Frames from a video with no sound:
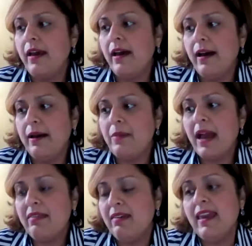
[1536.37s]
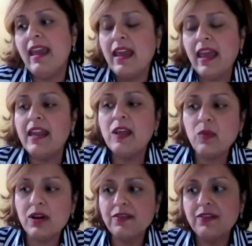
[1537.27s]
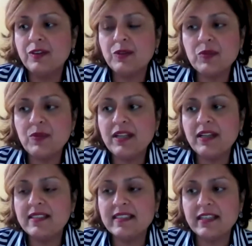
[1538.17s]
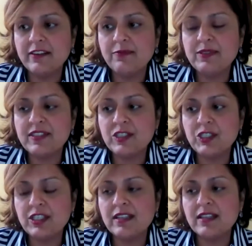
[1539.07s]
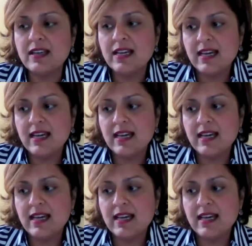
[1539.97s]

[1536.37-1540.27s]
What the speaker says: I think any one of us who's been in executive position